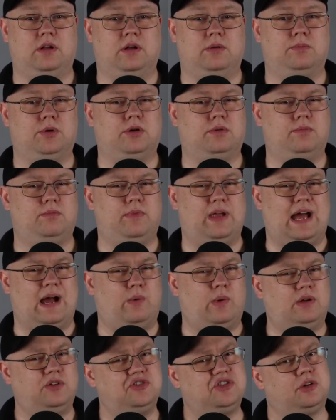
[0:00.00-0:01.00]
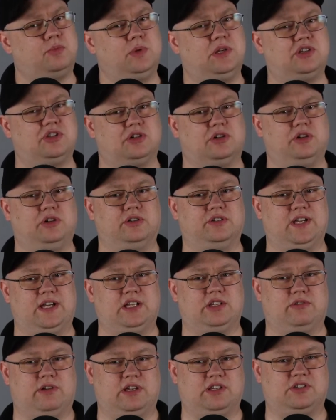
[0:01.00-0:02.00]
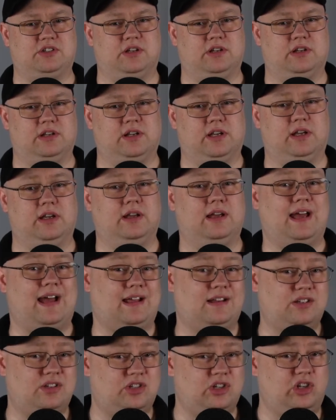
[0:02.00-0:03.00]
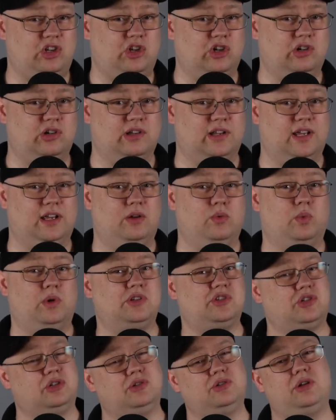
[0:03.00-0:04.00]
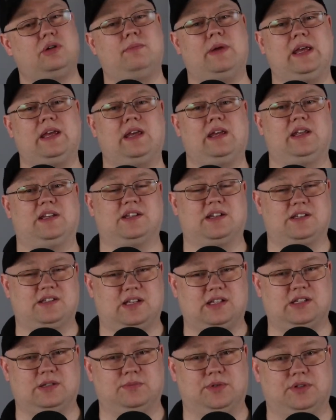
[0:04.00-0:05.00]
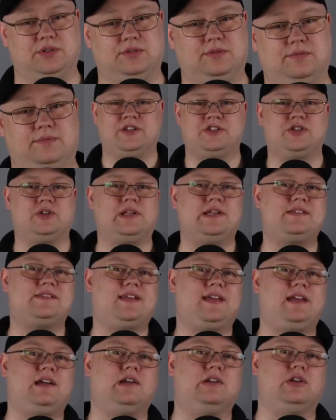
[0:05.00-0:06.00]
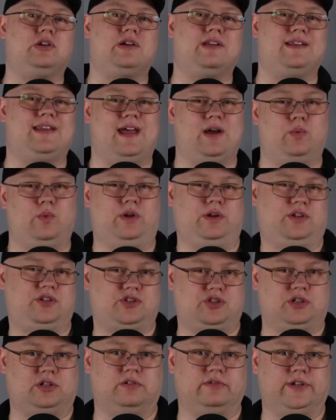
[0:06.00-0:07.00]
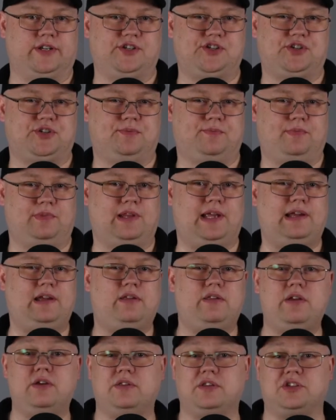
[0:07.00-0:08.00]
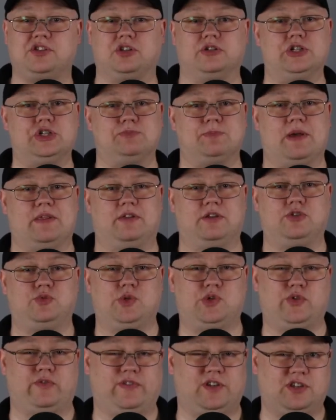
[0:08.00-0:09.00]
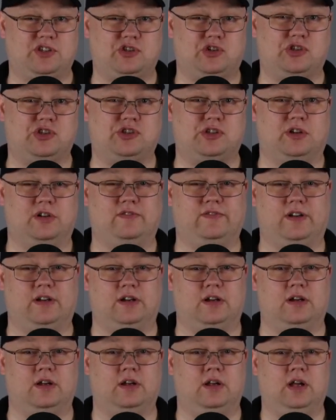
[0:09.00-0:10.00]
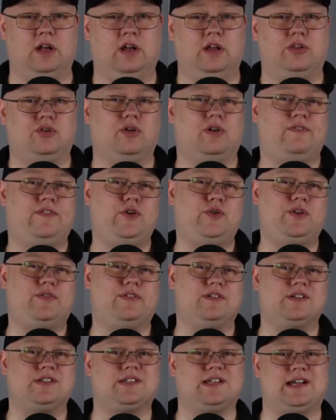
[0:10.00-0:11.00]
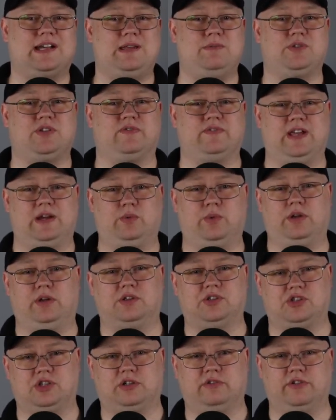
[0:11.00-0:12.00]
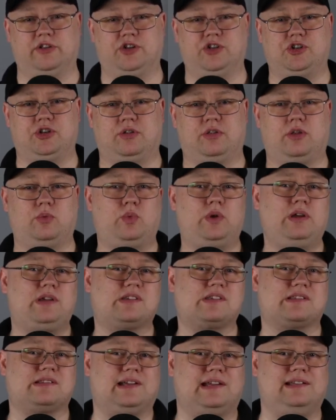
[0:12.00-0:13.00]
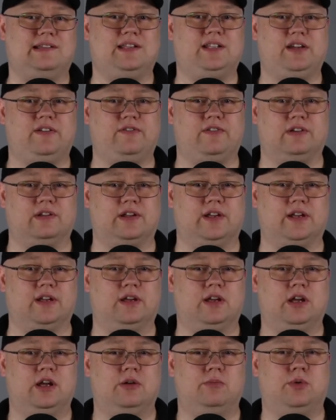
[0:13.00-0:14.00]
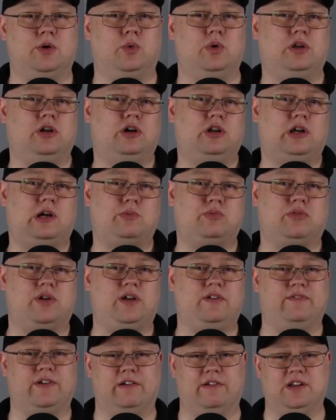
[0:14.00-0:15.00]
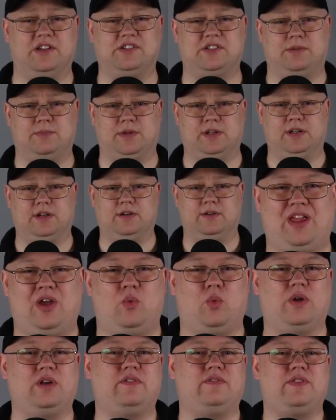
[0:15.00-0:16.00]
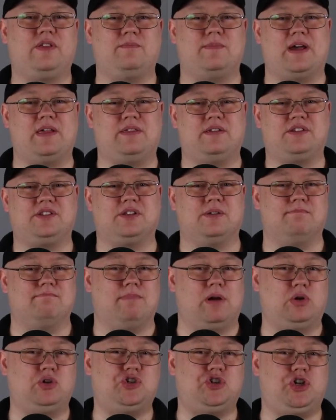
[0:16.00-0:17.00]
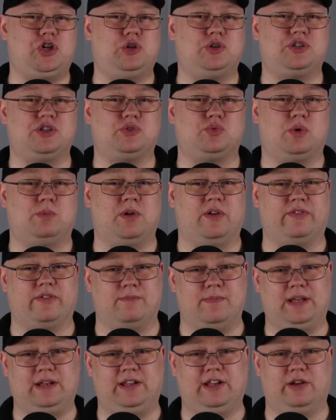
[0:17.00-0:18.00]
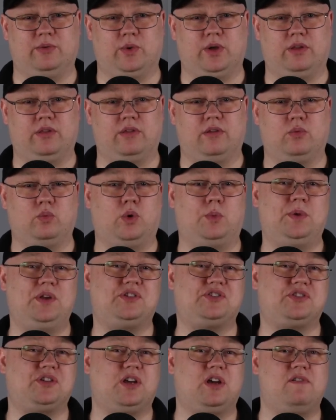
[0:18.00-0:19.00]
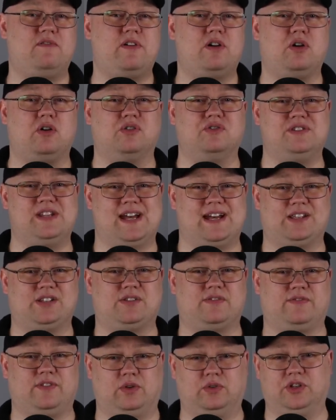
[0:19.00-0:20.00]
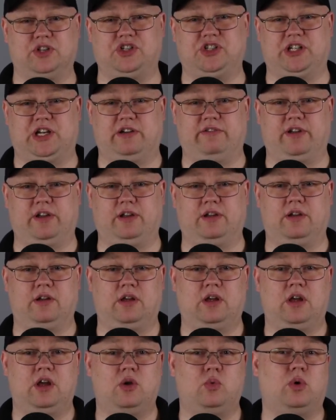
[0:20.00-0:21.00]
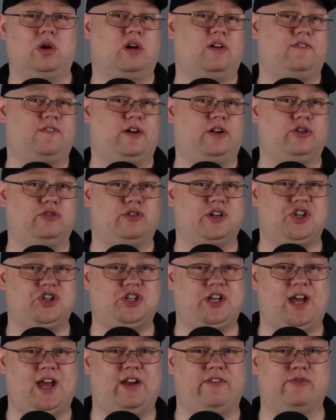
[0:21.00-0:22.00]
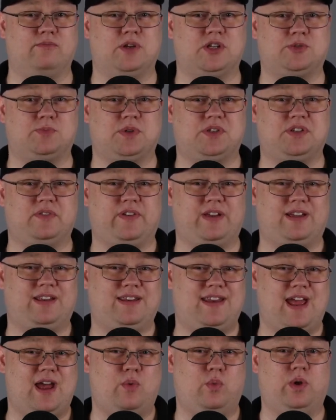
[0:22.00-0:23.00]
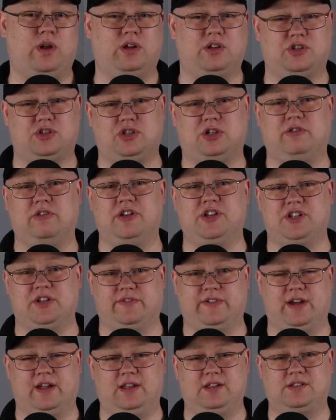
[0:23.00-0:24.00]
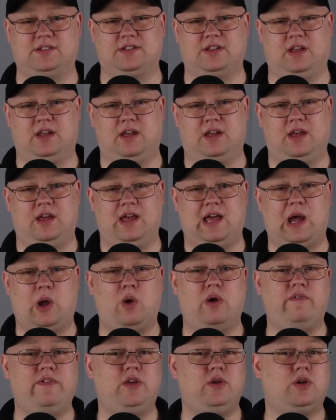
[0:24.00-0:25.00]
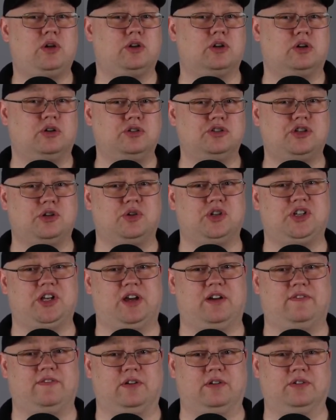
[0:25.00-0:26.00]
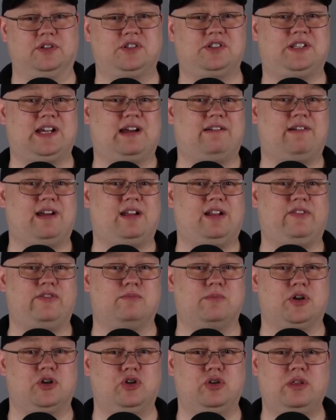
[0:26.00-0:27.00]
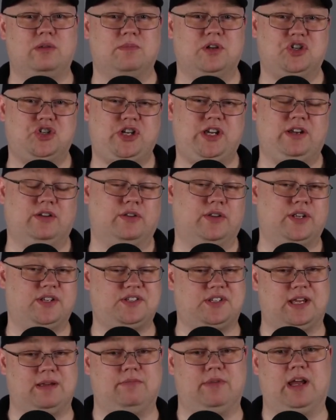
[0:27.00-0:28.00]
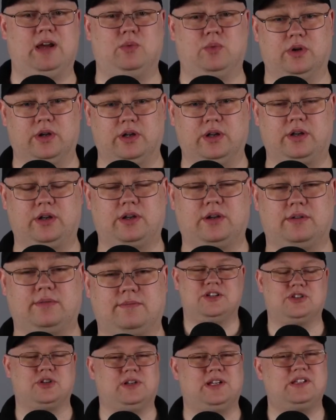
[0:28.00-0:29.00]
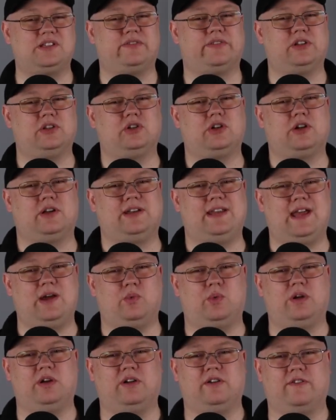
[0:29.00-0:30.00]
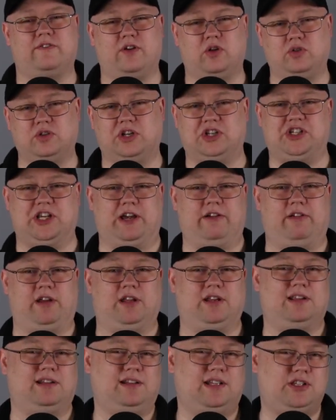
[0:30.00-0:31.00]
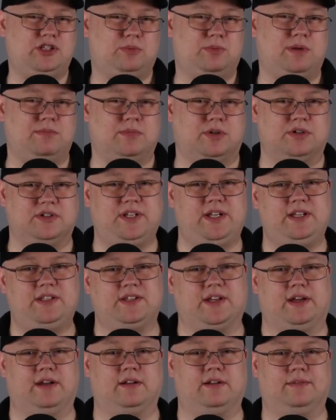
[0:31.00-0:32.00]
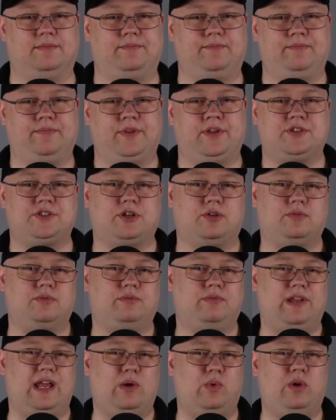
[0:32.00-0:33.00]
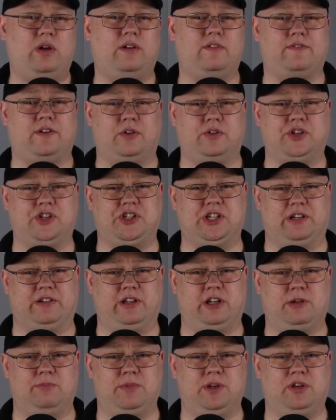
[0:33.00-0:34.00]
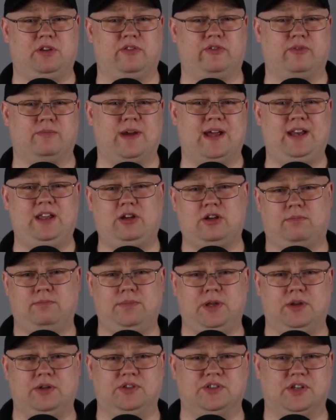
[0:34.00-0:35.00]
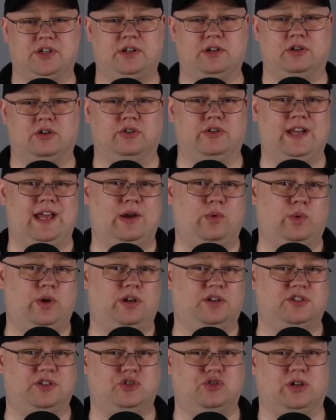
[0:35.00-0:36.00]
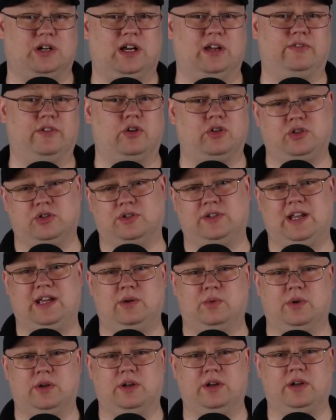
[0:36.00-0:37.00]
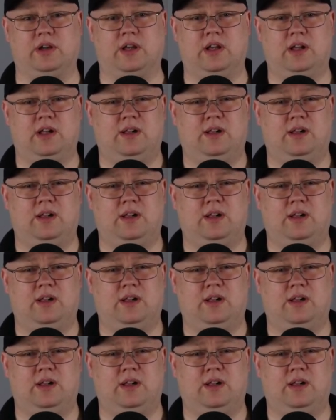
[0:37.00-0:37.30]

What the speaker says: But how else can we store your data externally and securely whilst also making it accessible? So let's take a look at network storage. Like the other storage methods which we've discussed so far, there are a few different types of network storage that work slightly differently, but will all operate very similar. One of the methods that most users will be familiar with will be server or NAS folder sharing, where a folder is shared from a specific network storage device. However, you can also share folders directly from another machine on the same network. So let's have a look at network folder sharing in a little bit more detail. So network folder sharing can be done from any computer or networked drive on your network.